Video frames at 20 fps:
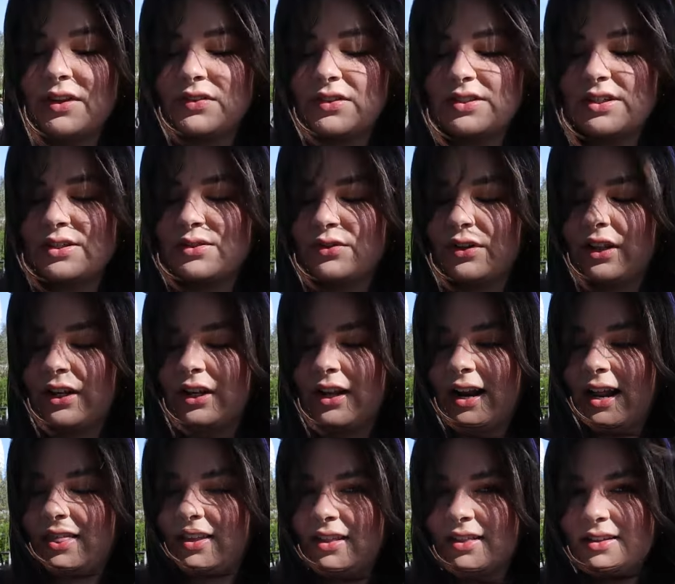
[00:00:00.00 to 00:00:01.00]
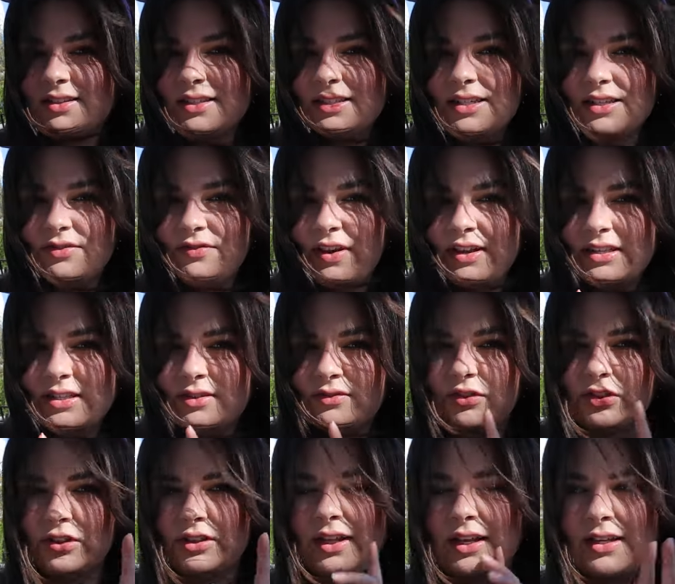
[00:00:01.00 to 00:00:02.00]
This is really good. I think this is a
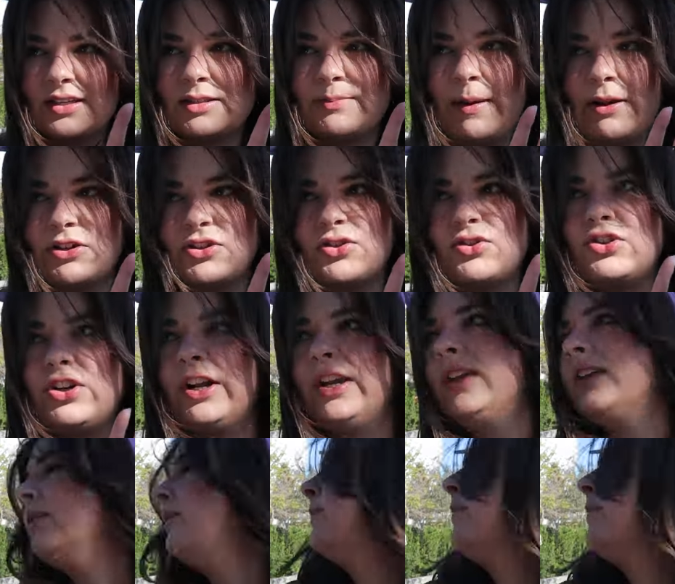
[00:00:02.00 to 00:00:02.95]
festival like special drink,